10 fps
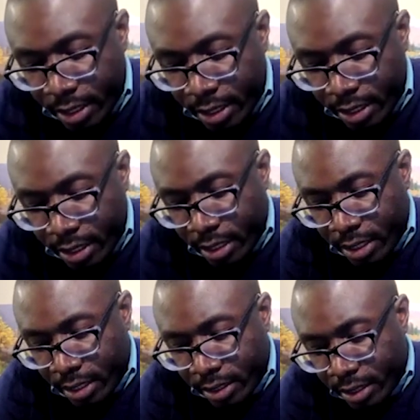And and
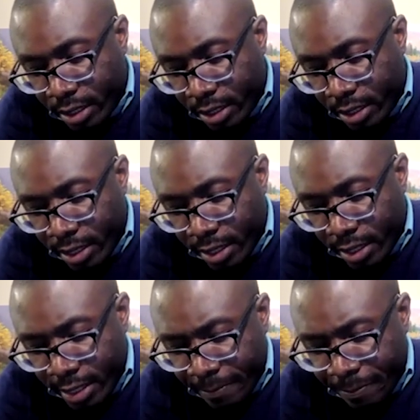here's the thing
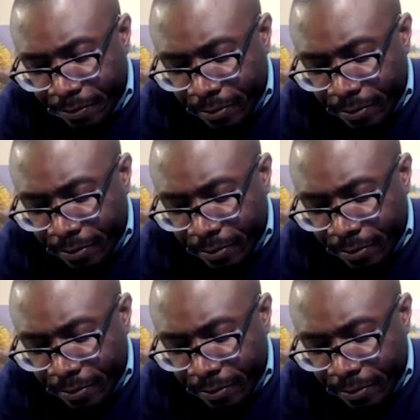that